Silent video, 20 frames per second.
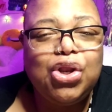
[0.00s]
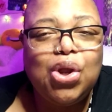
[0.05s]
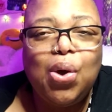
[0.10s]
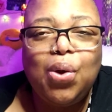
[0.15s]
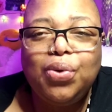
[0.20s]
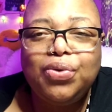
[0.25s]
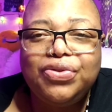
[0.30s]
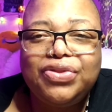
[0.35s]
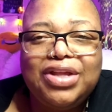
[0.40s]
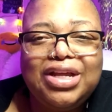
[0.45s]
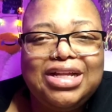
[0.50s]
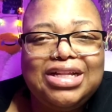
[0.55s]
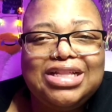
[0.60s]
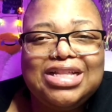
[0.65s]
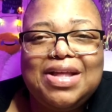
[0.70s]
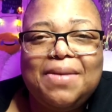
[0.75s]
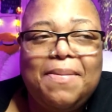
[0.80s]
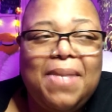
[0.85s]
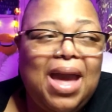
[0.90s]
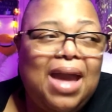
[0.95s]
don't
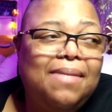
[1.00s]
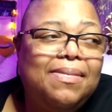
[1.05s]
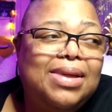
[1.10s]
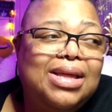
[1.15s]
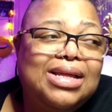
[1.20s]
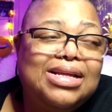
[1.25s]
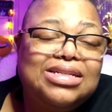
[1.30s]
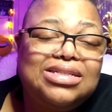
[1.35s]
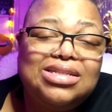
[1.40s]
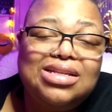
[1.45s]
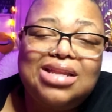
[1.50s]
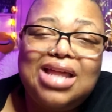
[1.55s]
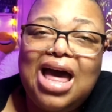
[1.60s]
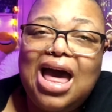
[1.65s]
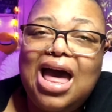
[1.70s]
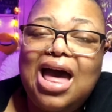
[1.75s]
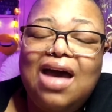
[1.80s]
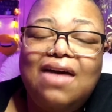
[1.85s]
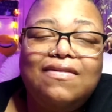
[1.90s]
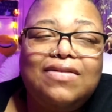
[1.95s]
think the baby is
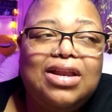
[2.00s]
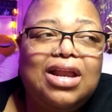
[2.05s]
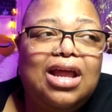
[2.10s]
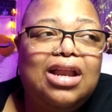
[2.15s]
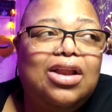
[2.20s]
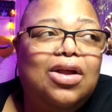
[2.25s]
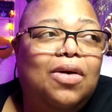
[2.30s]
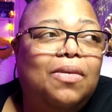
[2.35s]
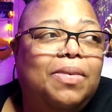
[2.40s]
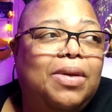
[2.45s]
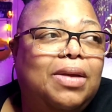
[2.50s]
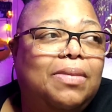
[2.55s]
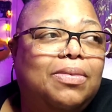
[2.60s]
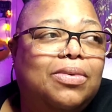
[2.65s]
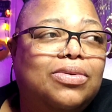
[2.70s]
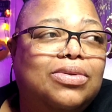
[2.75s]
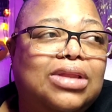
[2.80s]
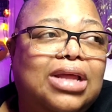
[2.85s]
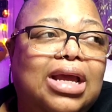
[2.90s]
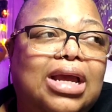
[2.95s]
alive. And I know
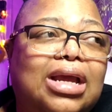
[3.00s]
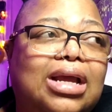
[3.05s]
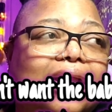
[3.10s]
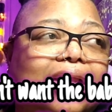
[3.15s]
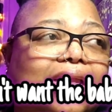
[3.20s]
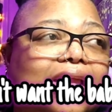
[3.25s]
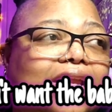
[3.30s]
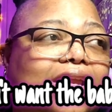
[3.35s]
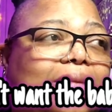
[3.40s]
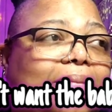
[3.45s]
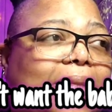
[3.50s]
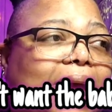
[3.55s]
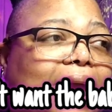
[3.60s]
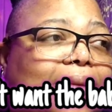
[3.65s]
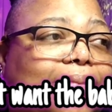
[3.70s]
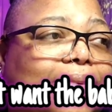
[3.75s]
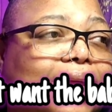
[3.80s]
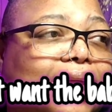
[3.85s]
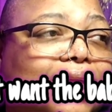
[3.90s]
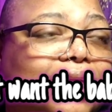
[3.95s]
people think that the
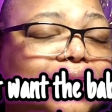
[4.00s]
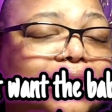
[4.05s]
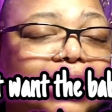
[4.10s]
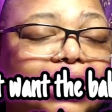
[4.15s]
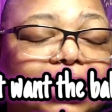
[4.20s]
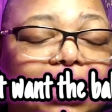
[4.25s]
baby is.